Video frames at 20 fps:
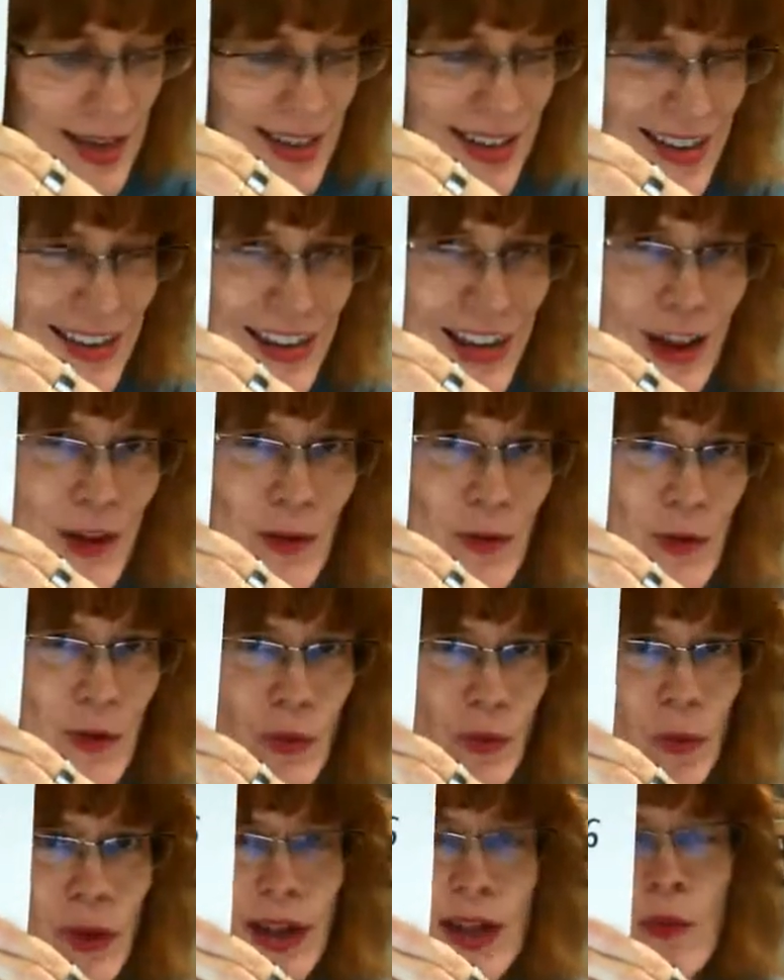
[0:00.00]
Now,
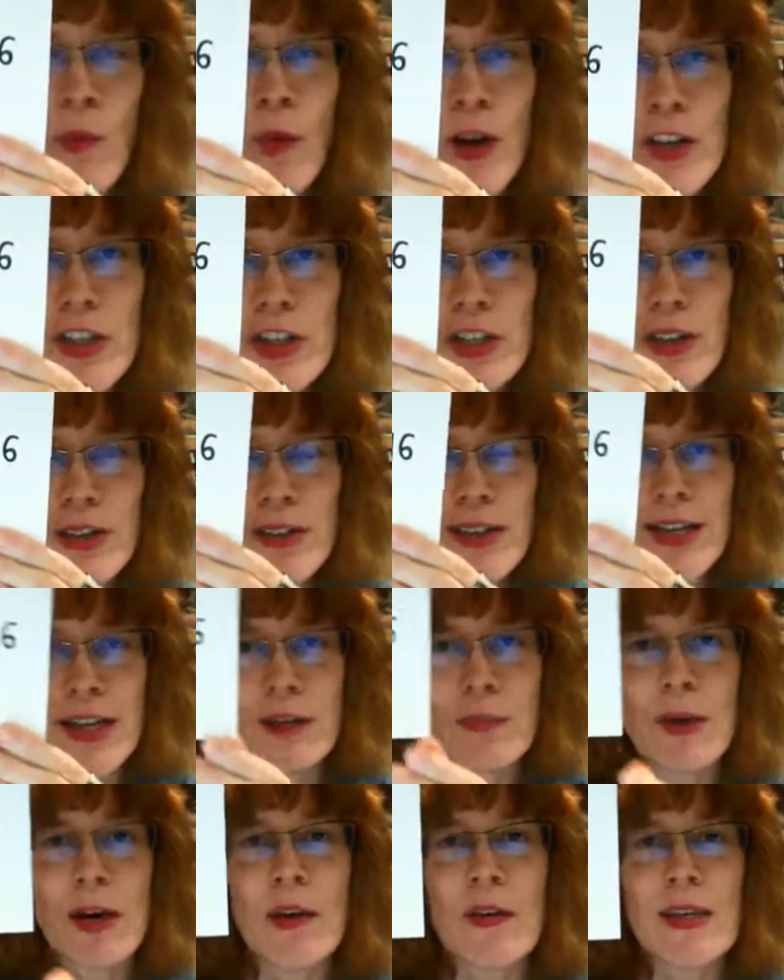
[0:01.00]
what I want you to think
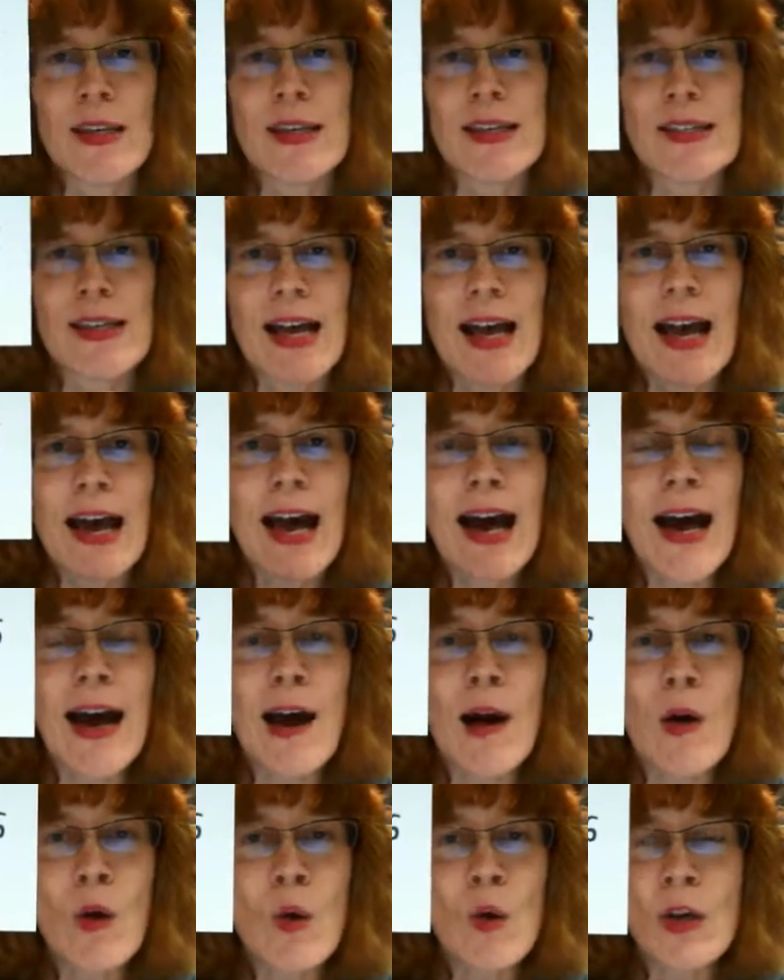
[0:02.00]
about is
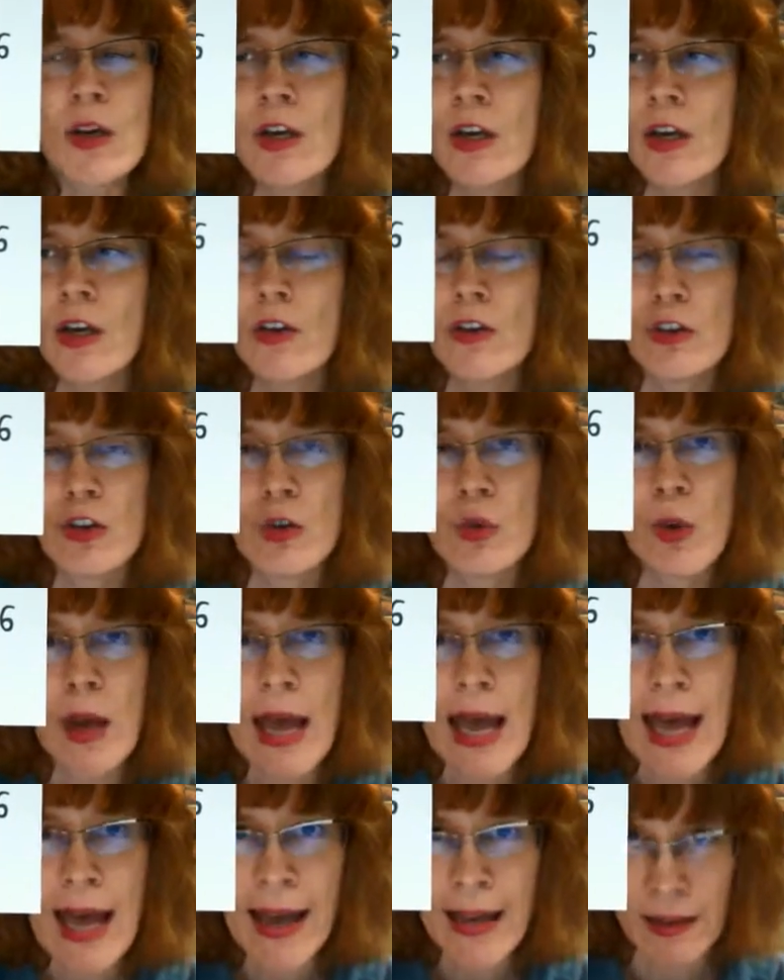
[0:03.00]
how you
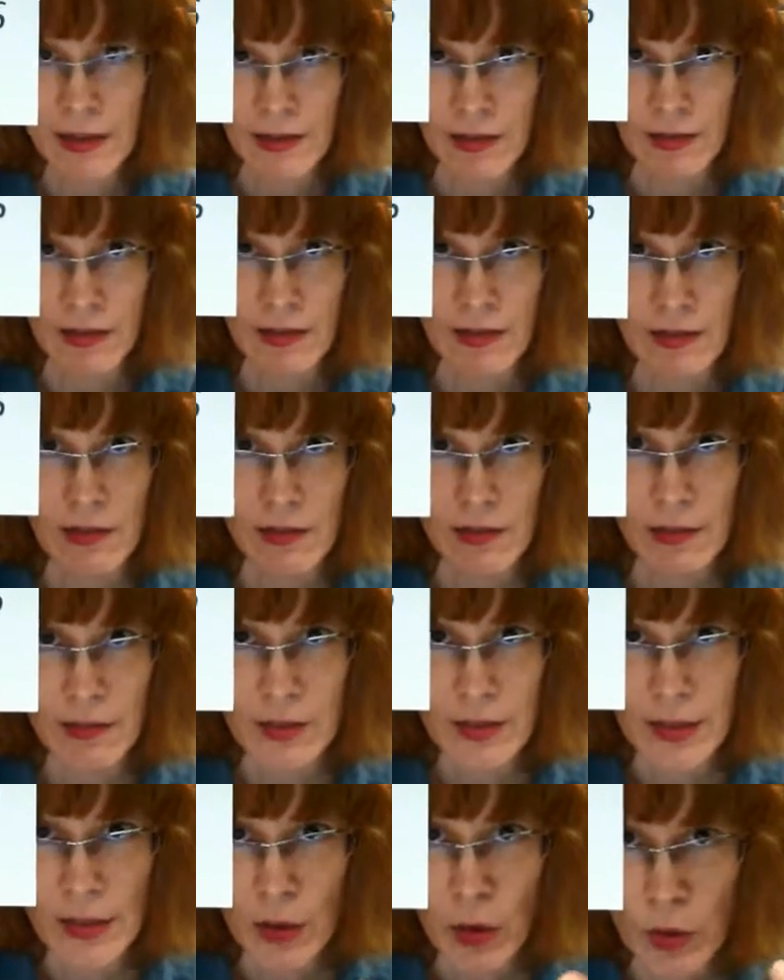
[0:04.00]
added
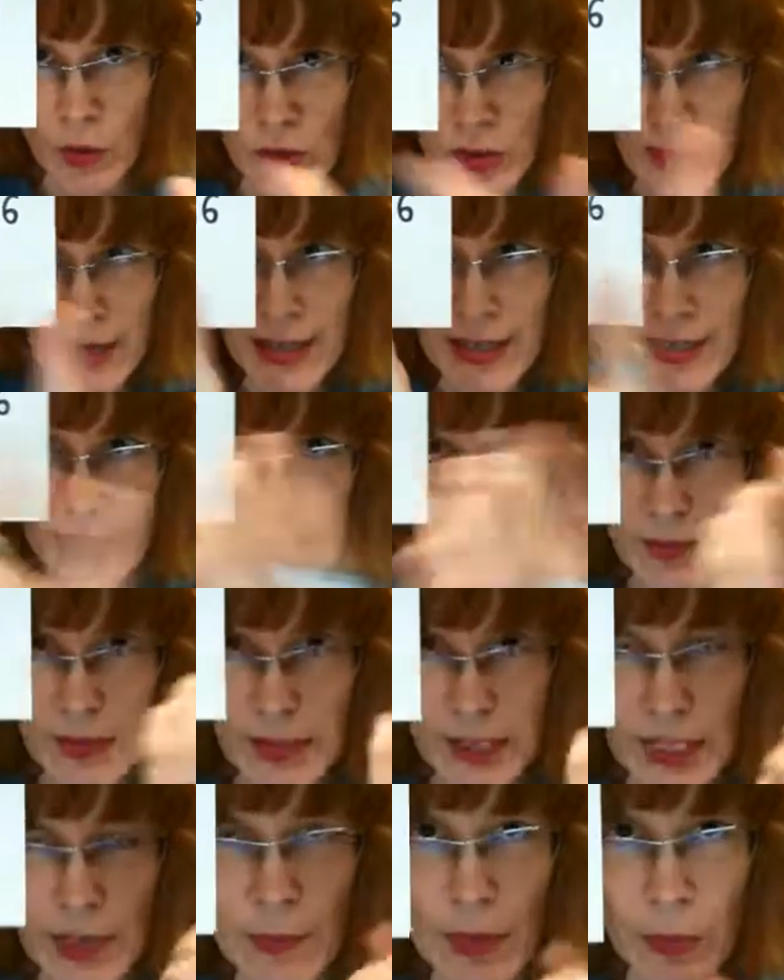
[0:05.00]
those ideas to
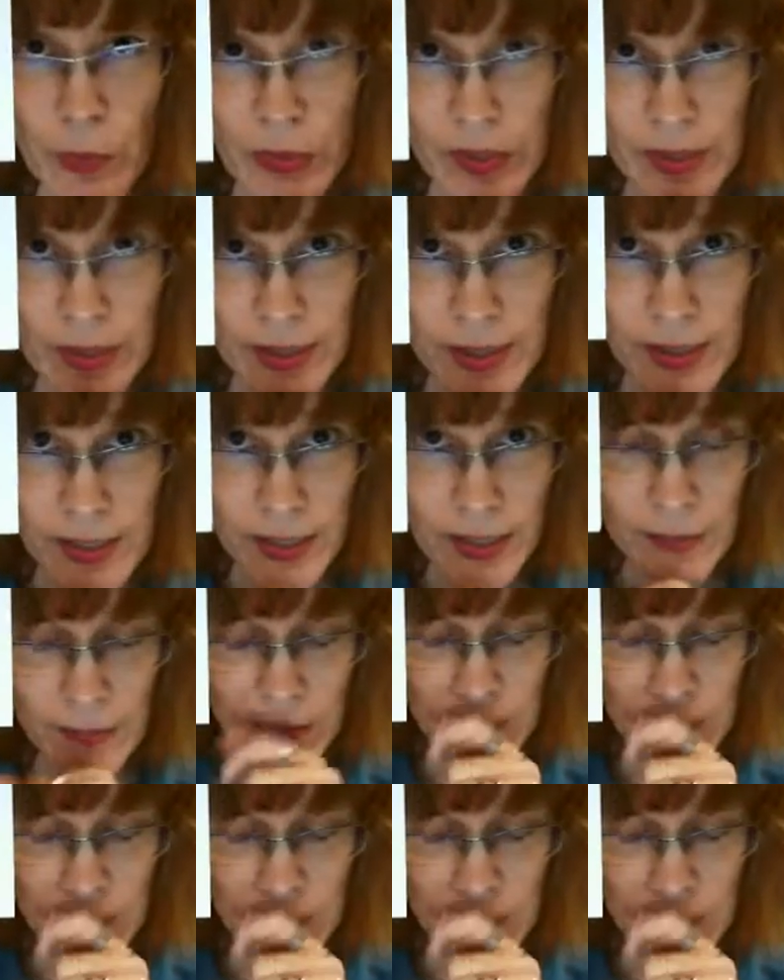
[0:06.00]
come up with 16.